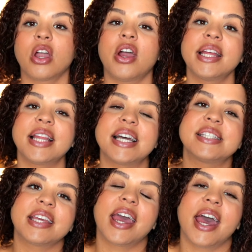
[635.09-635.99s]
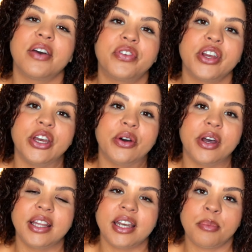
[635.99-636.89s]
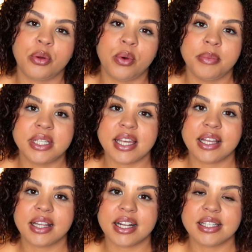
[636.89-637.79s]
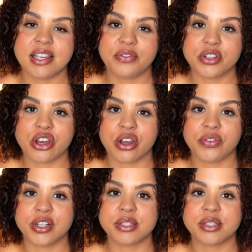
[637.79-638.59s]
All right, last thing I have for you, and the #1 mistake that I see photographers